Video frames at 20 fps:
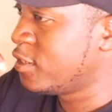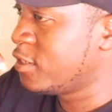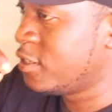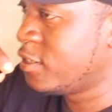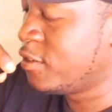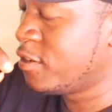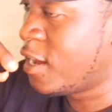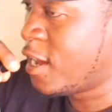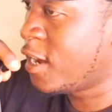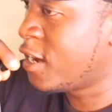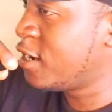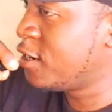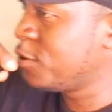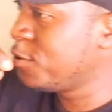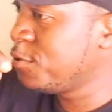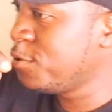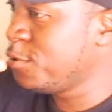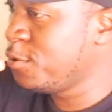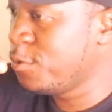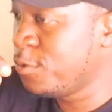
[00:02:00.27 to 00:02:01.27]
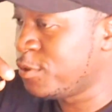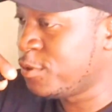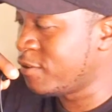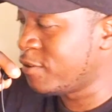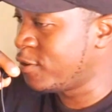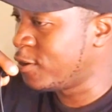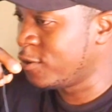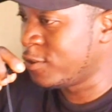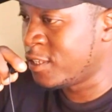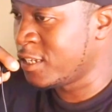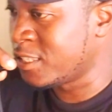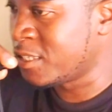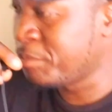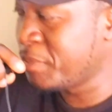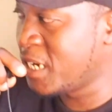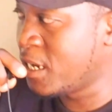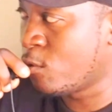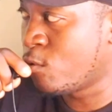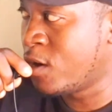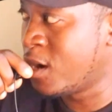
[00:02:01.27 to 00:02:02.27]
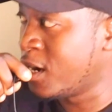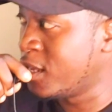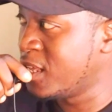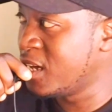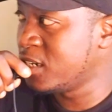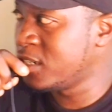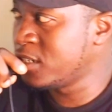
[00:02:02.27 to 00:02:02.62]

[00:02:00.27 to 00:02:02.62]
I can do several things. Mimi nakuanga that